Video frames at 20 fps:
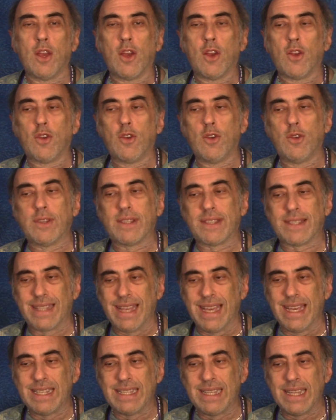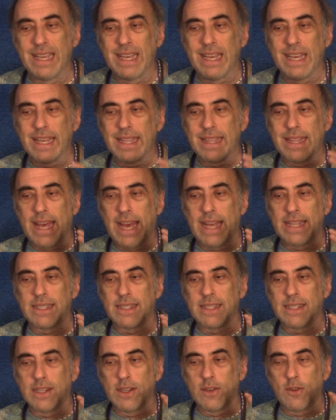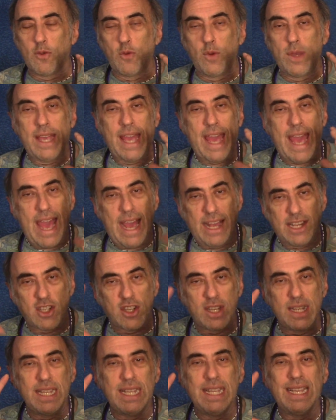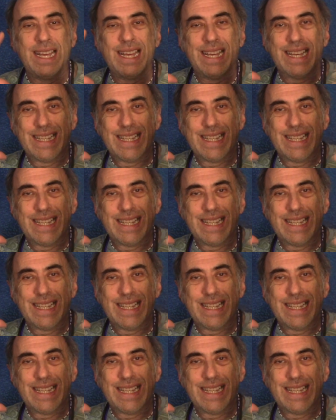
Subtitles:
who said that we actually